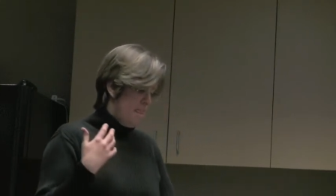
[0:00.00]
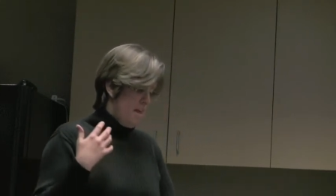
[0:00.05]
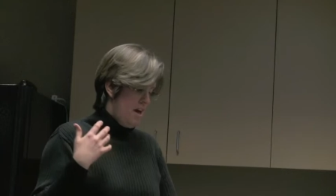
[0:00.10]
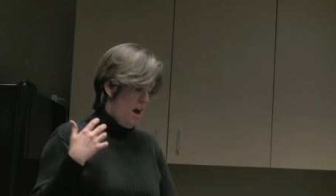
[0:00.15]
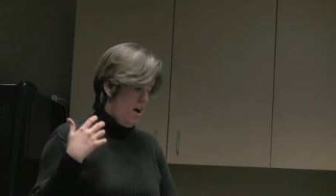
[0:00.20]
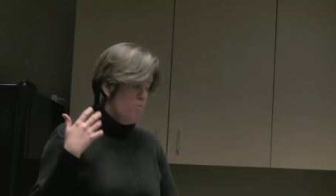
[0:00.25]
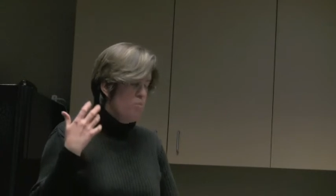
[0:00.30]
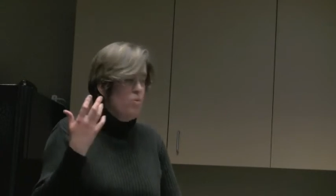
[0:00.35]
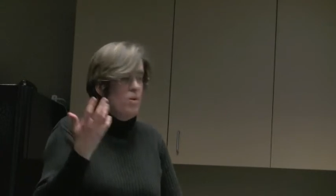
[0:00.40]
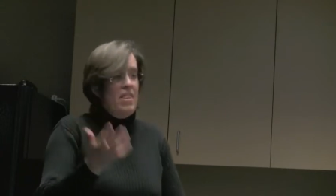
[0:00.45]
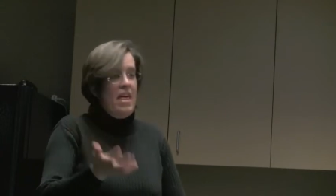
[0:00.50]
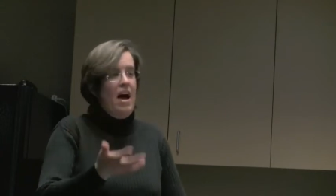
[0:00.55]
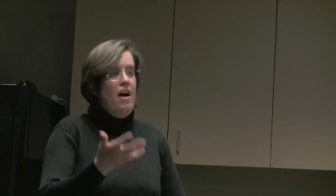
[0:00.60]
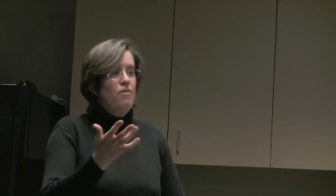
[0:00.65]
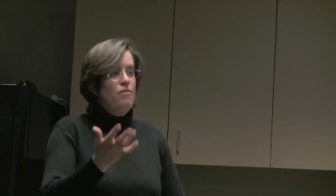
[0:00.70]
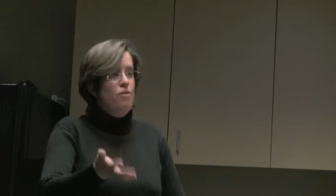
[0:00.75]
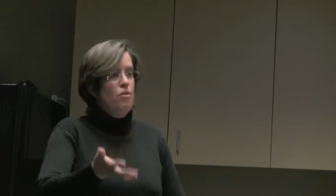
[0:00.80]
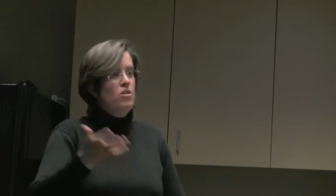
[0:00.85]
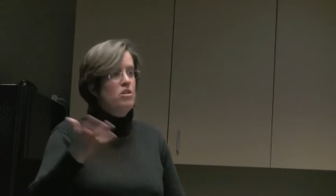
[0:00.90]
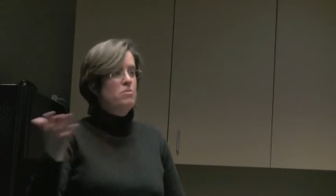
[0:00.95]
uh,
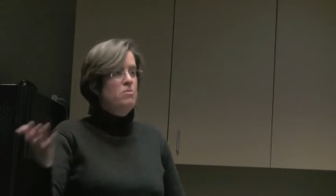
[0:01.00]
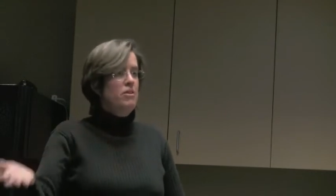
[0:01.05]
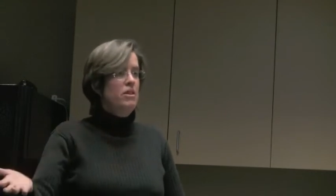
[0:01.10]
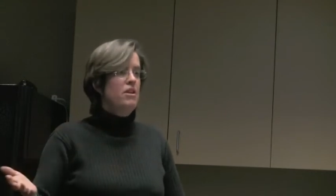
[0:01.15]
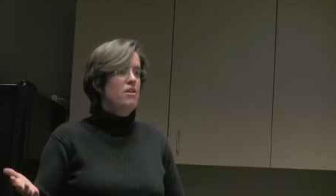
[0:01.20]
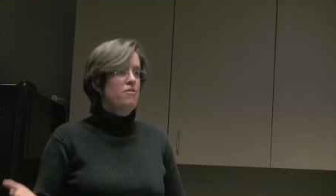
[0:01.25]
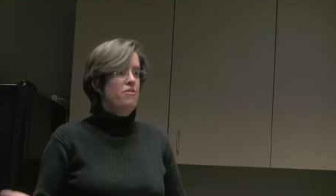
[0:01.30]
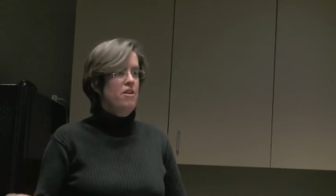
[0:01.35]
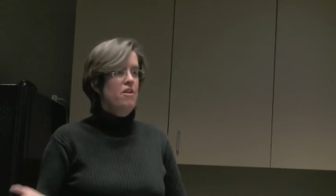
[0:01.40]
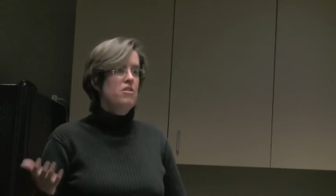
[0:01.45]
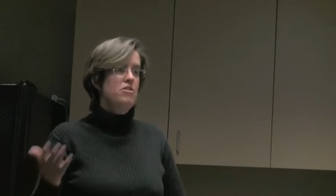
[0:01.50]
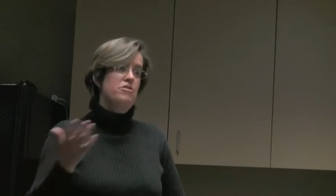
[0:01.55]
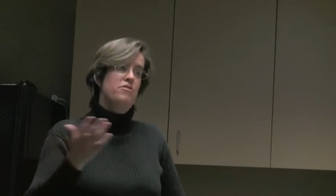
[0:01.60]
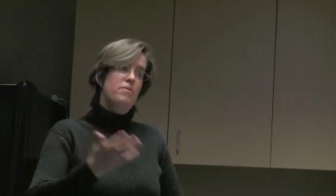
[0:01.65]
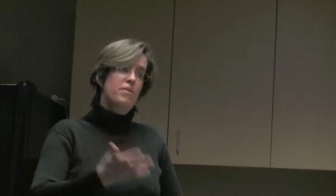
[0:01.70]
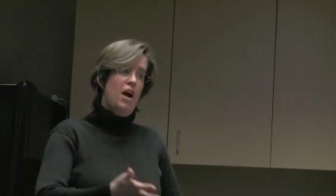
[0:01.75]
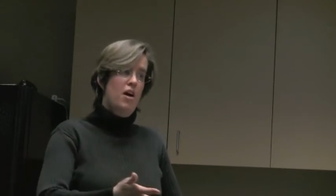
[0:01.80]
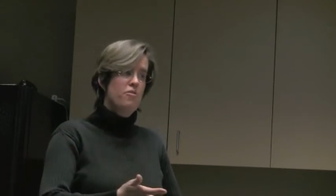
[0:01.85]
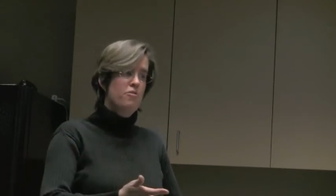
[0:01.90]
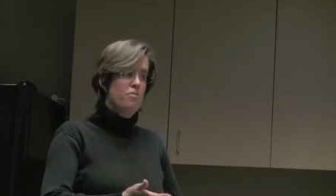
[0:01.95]
without forcible interference
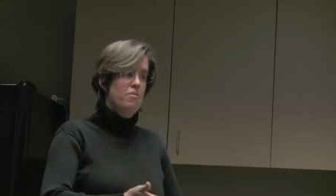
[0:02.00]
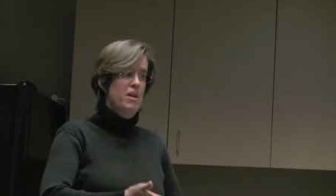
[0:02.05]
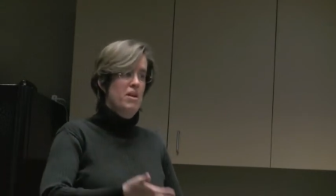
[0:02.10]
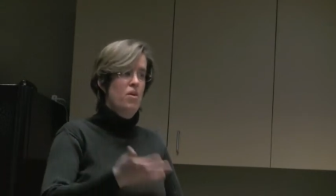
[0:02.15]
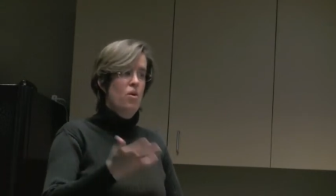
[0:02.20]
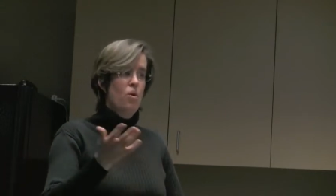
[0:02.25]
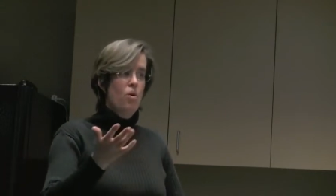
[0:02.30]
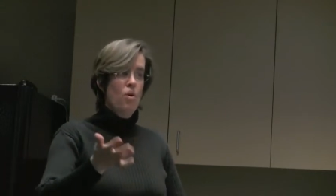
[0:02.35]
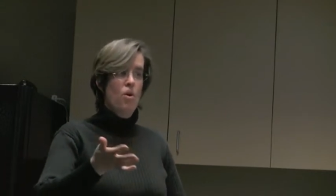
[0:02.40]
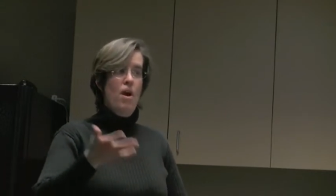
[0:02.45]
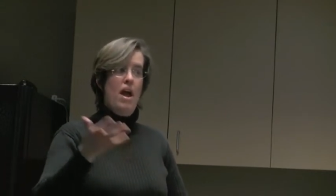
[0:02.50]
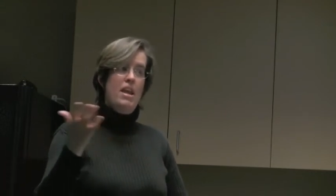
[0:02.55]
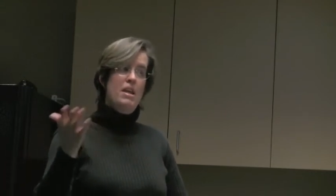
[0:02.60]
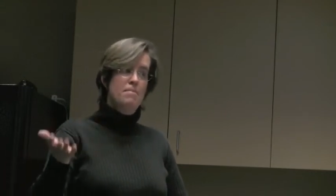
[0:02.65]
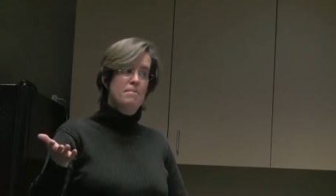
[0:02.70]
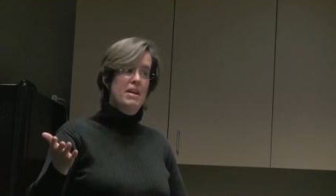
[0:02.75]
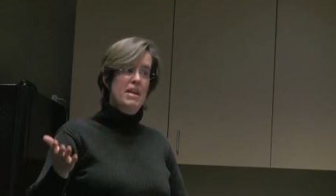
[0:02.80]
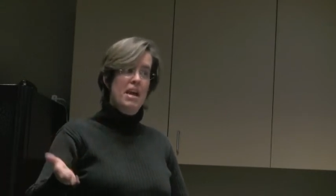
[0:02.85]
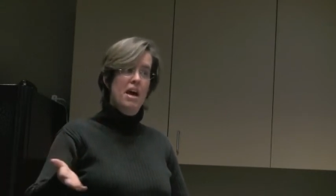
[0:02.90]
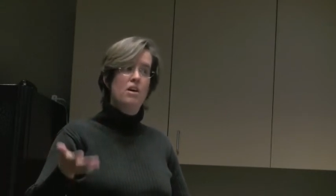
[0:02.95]
from government or
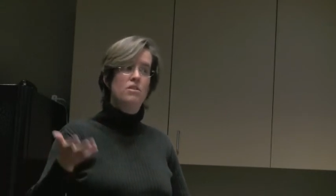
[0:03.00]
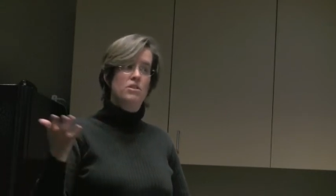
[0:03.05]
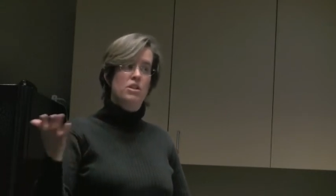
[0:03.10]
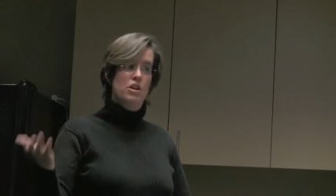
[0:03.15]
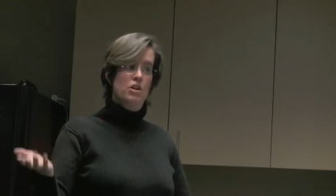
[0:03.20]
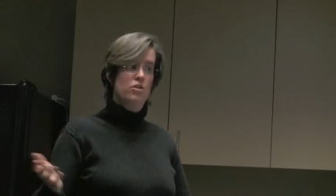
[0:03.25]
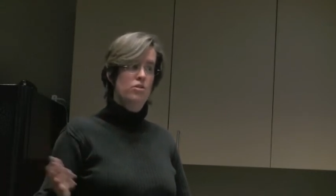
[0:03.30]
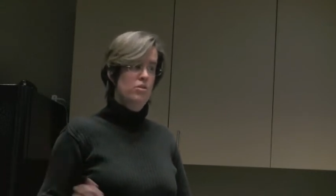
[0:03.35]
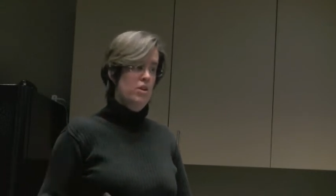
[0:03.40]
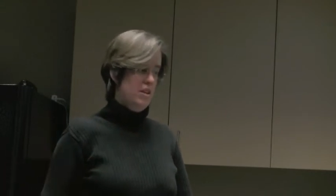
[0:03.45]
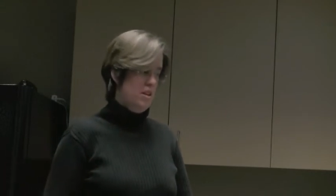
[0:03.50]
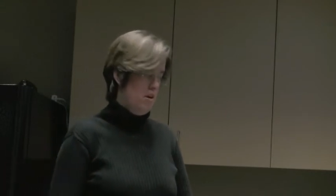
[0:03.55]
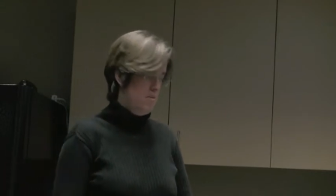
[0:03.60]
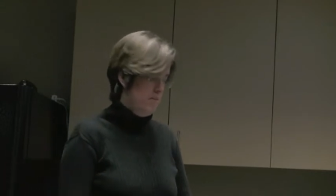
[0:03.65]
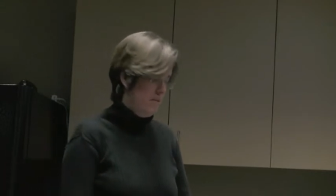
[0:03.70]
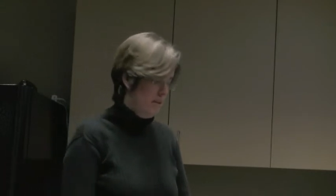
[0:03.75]
anybody else, including their